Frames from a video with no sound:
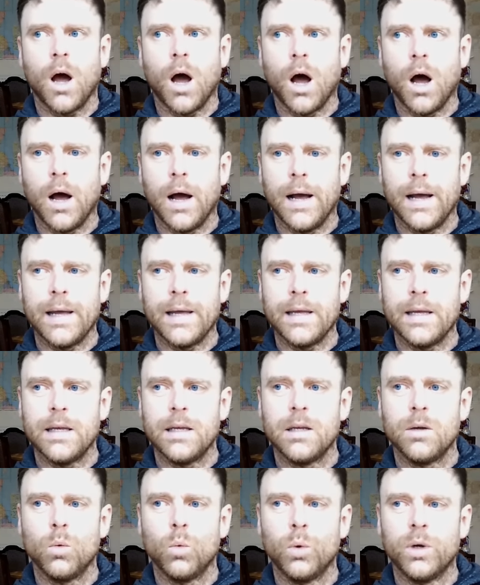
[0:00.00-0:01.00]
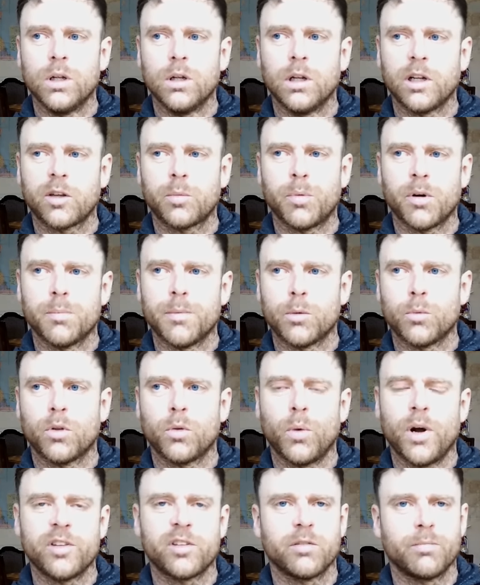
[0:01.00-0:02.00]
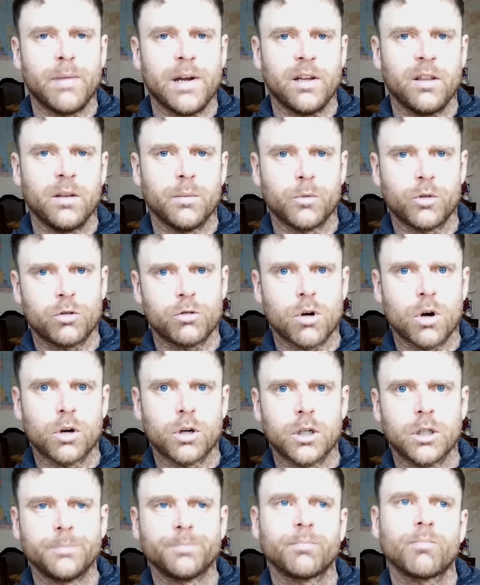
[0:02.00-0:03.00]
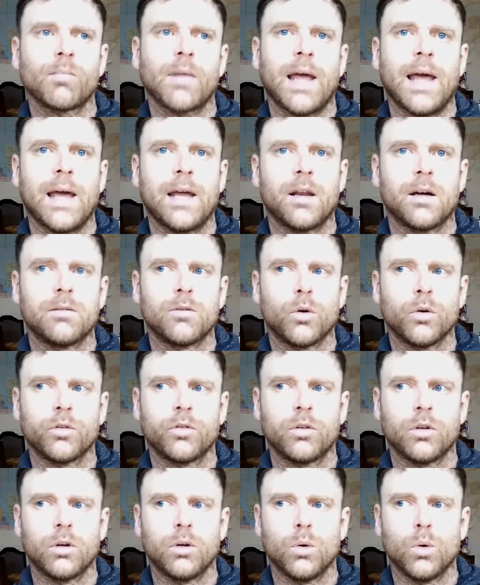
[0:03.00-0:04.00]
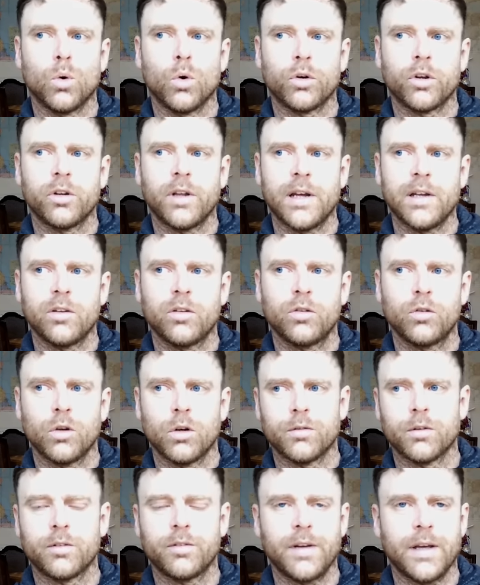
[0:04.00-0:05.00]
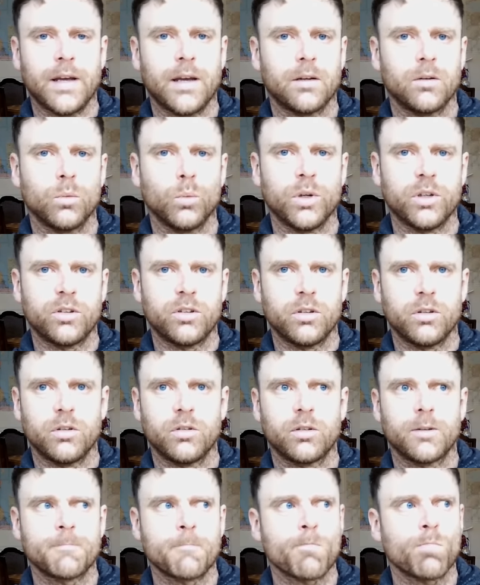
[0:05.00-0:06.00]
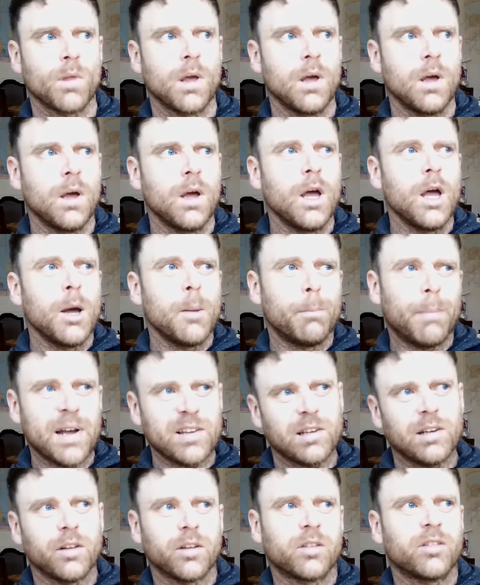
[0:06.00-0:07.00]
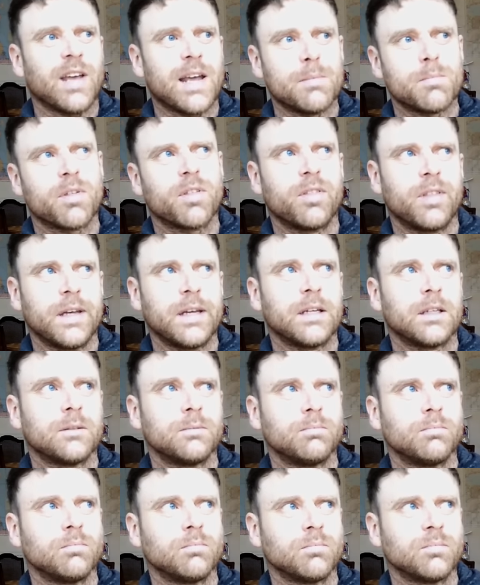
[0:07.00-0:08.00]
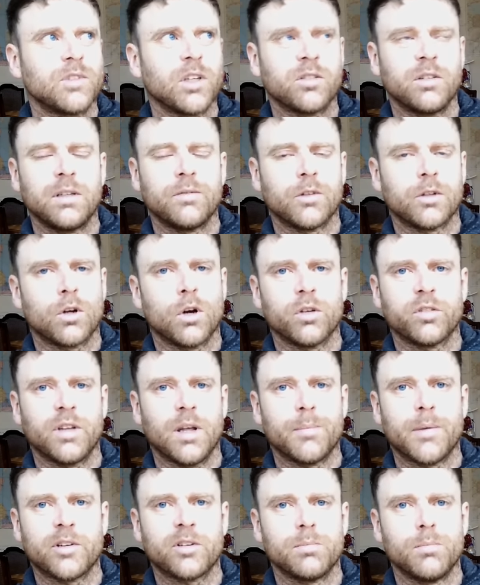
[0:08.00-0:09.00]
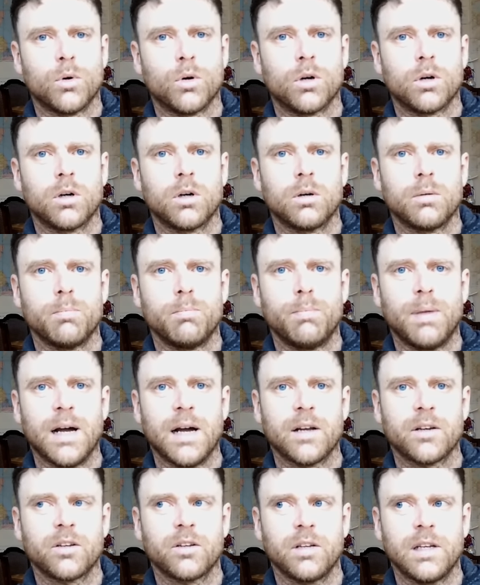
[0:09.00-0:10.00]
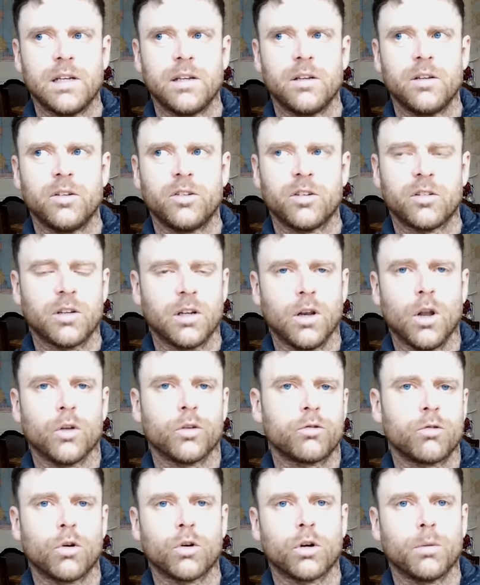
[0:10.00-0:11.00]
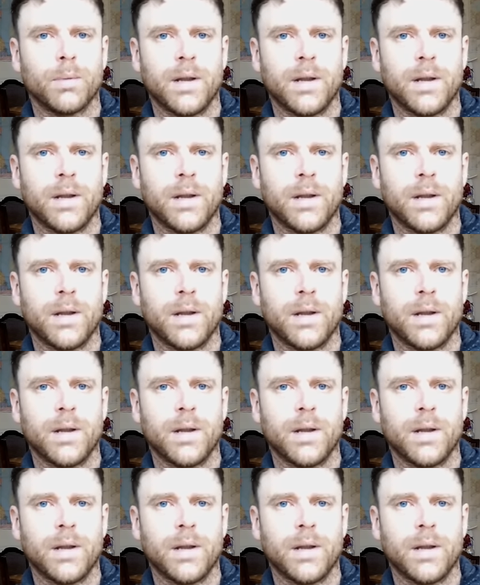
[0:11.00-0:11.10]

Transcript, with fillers: I will experiment with ways of making them stronger and I've also ordered a server fan, which is basically the same thing, doesn't even cost that much more, but is just a lot stronger